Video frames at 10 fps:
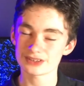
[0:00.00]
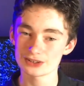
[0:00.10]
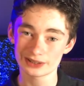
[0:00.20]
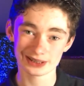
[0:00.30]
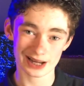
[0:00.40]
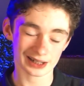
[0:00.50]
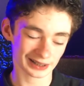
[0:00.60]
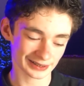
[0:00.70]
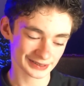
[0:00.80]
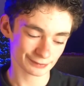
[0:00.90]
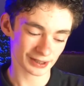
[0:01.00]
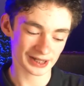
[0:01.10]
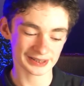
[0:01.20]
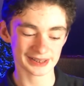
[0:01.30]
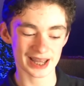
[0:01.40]
You cannot
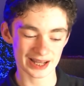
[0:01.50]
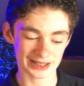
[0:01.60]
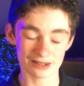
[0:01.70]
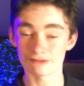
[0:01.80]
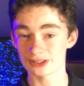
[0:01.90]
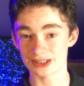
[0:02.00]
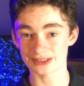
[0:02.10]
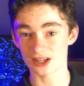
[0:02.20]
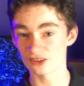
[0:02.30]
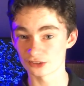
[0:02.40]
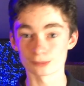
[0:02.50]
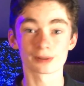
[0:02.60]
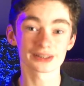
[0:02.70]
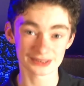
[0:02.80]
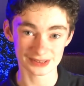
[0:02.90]
customize any of these other
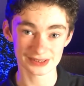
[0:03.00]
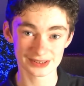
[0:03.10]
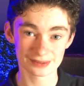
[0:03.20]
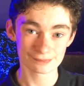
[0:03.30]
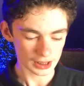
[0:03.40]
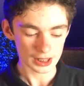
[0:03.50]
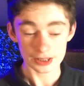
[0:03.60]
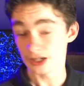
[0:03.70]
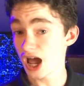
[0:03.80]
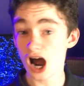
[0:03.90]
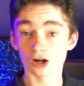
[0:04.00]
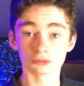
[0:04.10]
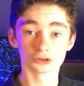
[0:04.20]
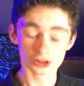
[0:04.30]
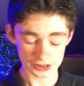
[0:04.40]
buttons. Now,
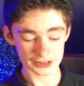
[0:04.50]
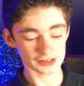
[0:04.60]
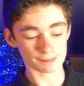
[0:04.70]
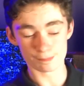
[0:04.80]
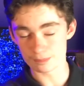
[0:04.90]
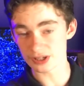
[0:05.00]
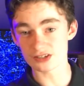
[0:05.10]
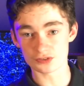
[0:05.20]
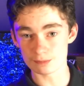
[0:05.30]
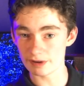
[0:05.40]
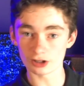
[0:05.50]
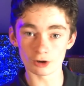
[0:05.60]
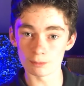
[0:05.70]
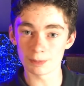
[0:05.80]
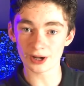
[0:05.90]
look at this beefy big
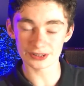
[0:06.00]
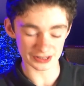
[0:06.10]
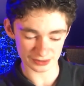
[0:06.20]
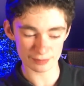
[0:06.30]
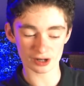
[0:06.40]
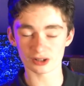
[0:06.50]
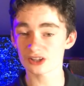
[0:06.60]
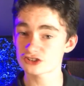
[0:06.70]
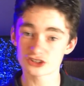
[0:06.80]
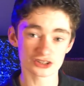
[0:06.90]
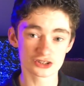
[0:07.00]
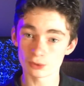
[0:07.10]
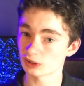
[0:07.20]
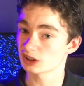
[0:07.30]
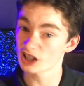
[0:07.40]
old button in the middle. That should
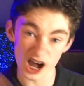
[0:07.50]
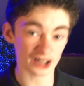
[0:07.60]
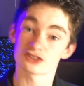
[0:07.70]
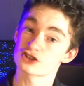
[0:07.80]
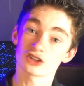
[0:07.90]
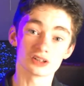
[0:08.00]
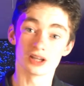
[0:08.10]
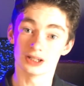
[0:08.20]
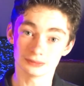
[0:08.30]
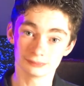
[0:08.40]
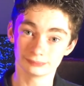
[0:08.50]
do a lot, shouldn't it?